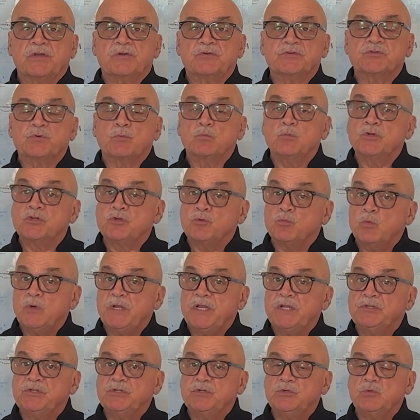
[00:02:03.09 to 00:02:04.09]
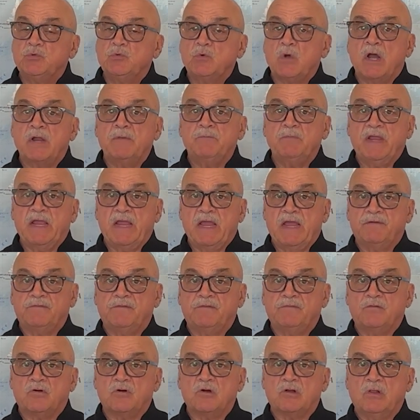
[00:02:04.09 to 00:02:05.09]
letters, which we do on behalf
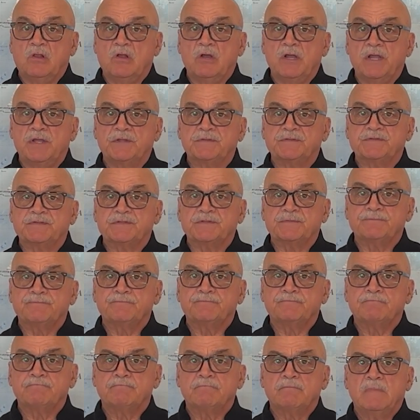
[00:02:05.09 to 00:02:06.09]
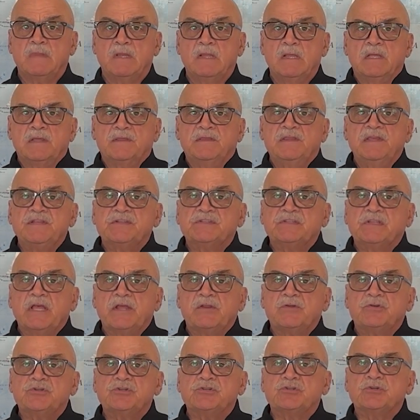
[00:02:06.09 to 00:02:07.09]
of our clients. These
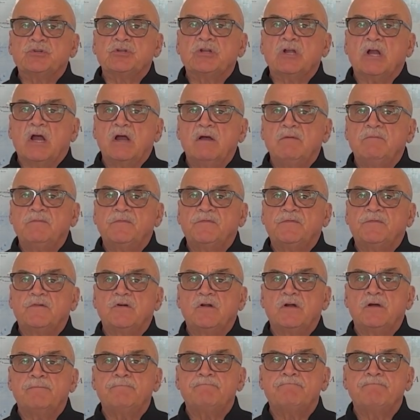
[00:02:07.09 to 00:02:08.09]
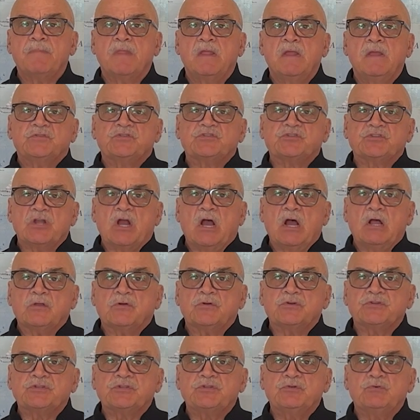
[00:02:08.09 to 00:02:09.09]
letters should come from
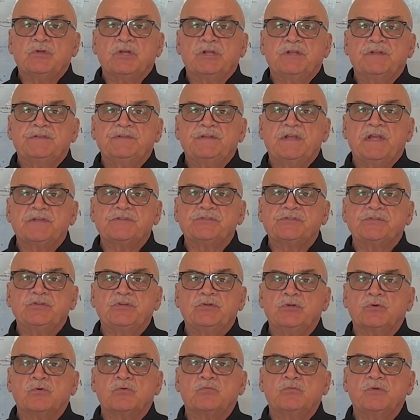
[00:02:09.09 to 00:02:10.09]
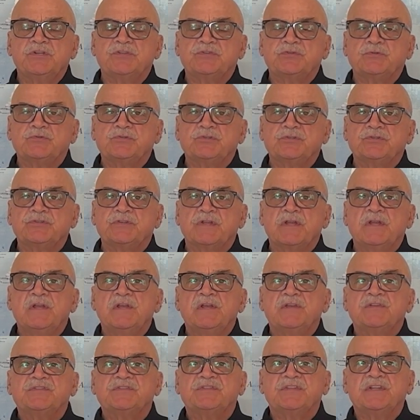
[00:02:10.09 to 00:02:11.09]
scholars who can attest to your research's
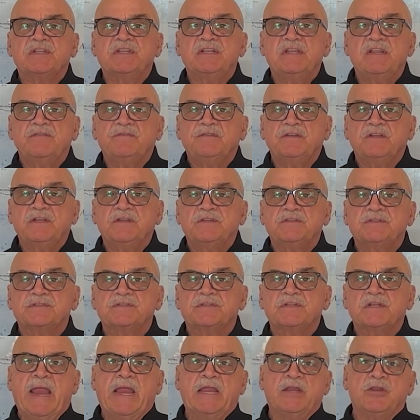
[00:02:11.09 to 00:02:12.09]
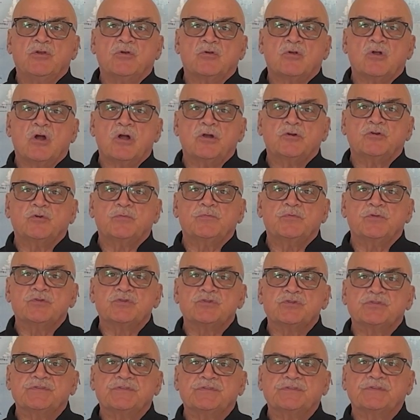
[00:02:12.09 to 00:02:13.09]
significance and your
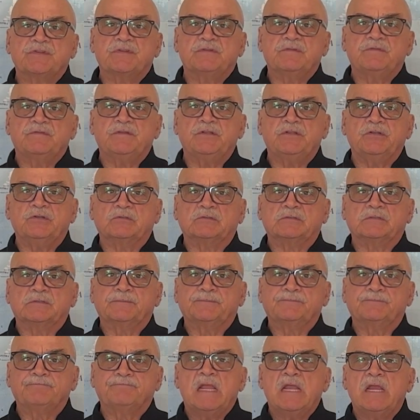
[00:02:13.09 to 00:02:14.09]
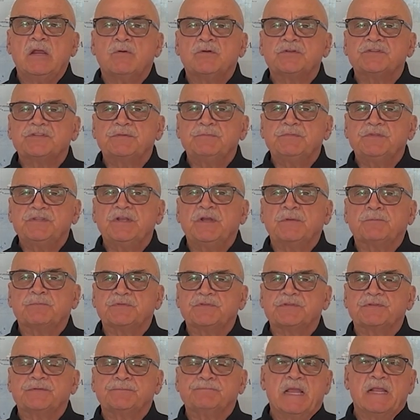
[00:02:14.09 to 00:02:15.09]
contributions to the field. Here are some
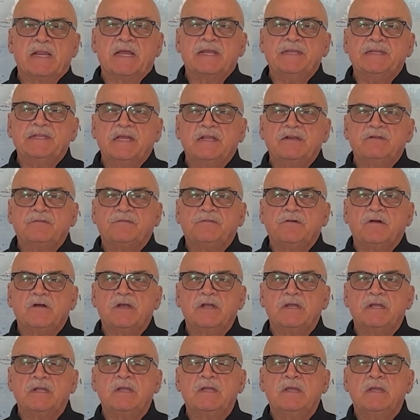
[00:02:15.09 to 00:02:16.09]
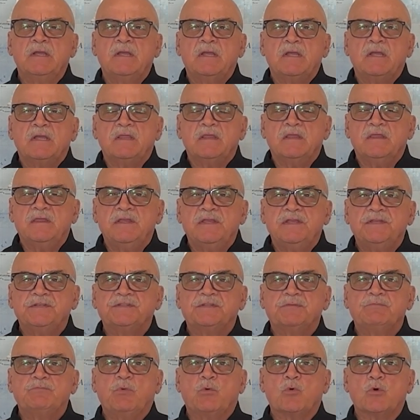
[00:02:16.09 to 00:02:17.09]
tips in identifying
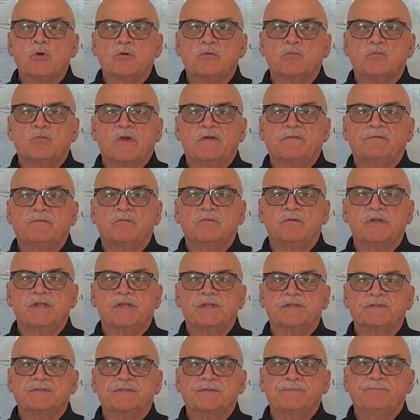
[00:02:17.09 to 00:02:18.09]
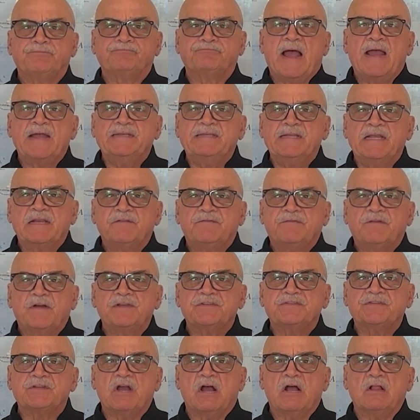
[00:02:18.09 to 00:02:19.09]
these important referees. Identify
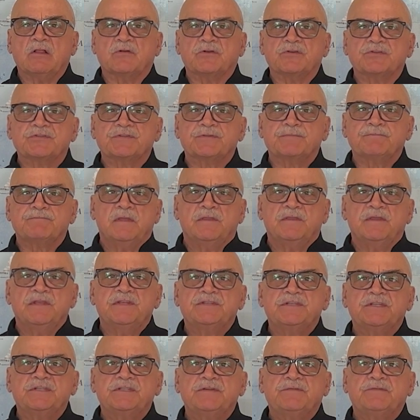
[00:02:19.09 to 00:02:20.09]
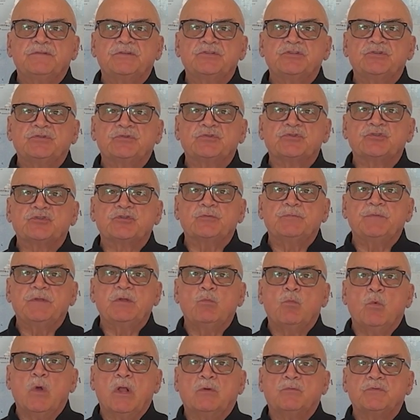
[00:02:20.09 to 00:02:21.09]
scholars. These individuals should be
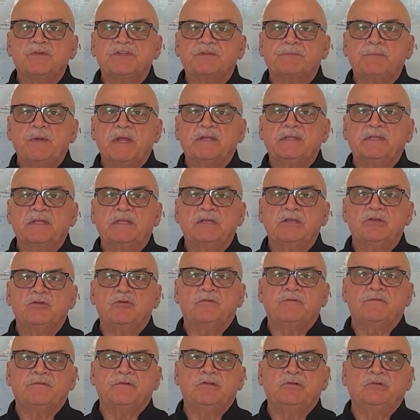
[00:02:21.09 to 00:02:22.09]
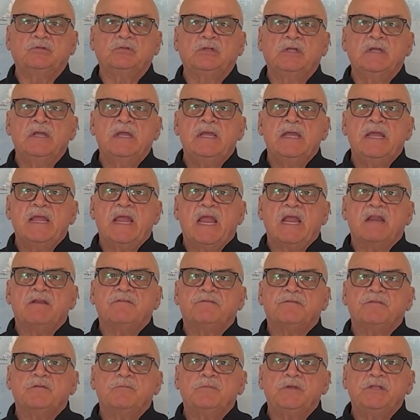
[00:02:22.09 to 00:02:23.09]
well respected in your field and
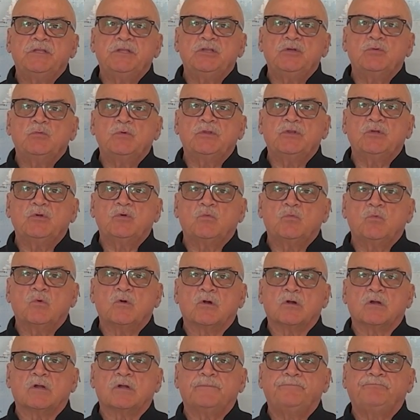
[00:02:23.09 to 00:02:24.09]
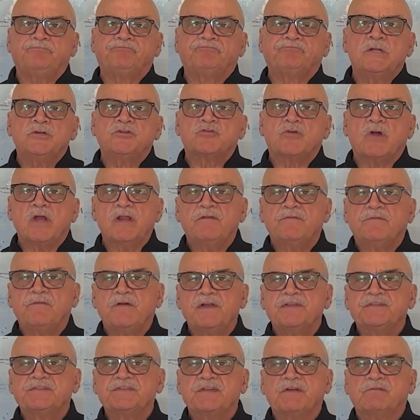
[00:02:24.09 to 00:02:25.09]
familiar with your work. Try to
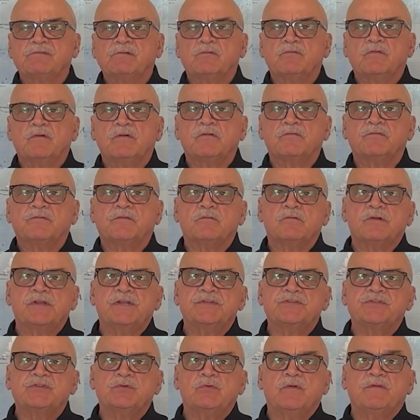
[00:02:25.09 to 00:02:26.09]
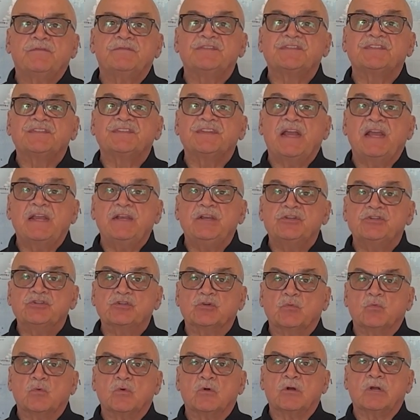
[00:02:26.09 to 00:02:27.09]
find several referees who have cited
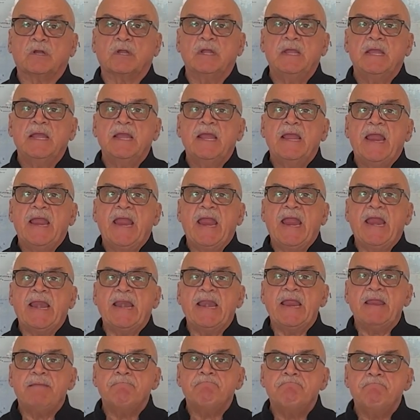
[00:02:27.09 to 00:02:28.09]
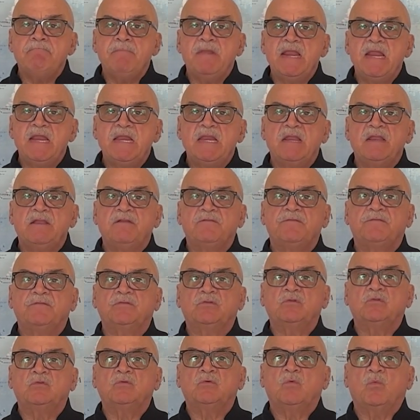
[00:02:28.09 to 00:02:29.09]
your work in a
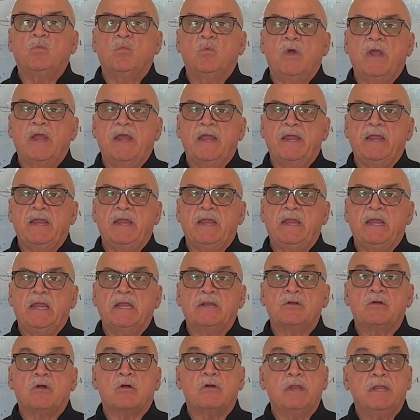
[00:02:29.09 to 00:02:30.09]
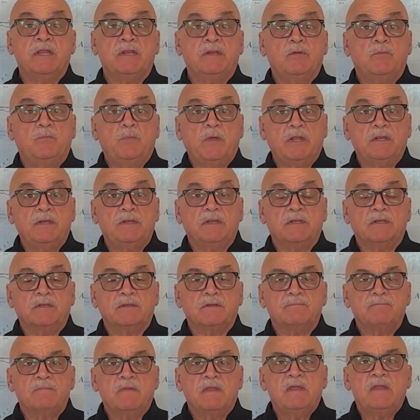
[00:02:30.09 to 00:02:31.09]
meaningful way and are independent.
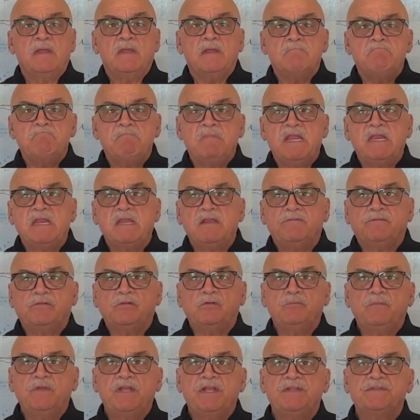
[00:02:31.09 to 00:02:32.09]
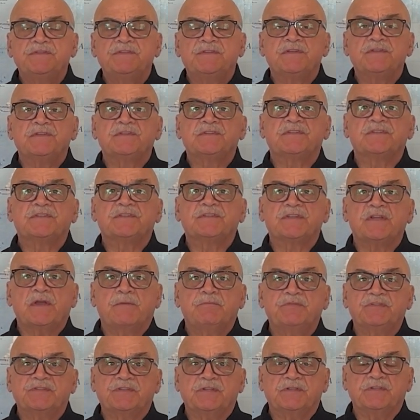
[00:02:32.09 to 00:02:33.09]
Meaningful means
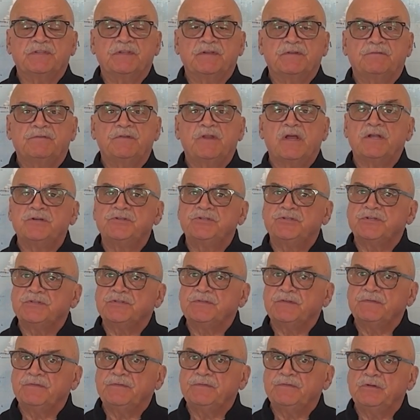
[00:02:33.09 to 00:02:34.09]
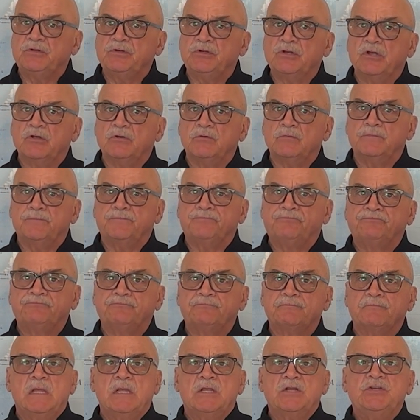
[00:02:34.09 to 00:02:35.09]
substantive, not just a footnote.
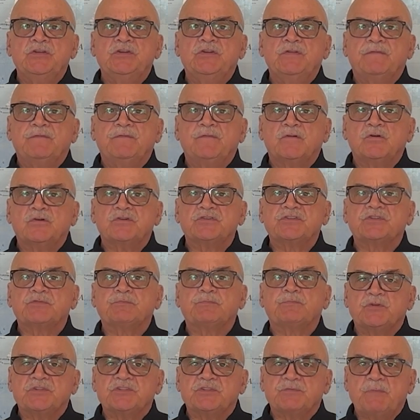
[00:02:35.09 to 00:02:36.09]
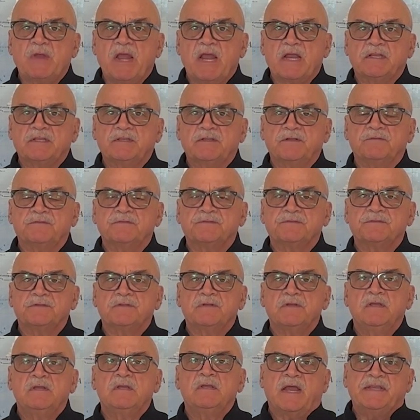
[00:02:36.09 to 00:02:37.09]
Diverse perspectives.
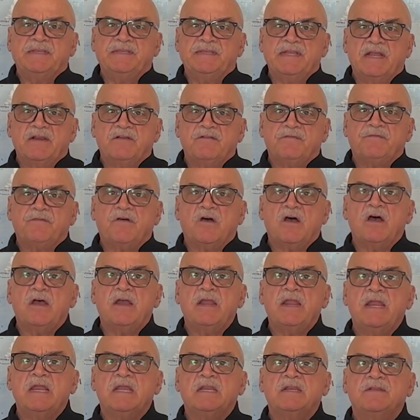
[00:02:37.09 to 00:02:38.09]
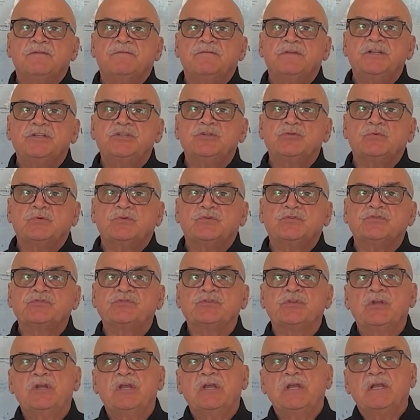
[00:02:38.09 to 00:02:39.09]
Identify
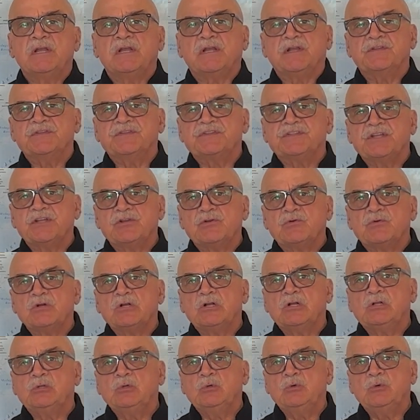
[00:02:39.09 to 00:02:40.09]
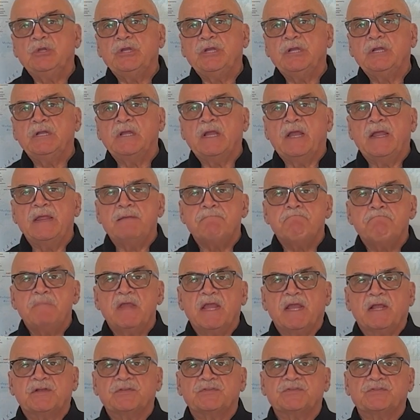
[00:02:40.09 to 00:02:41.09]
individuals, consider including a
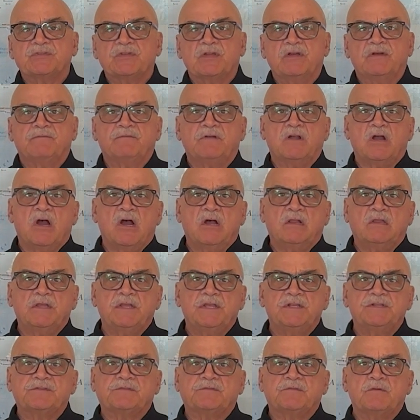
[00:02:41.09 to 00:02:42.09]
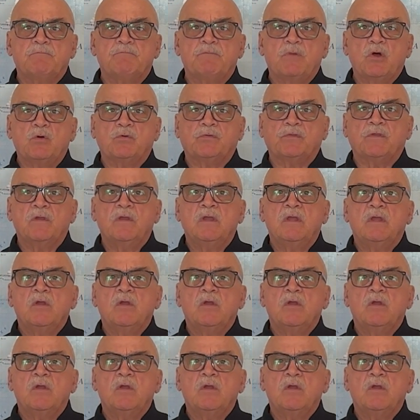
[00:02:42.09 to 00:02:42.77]
mix of colleagues from both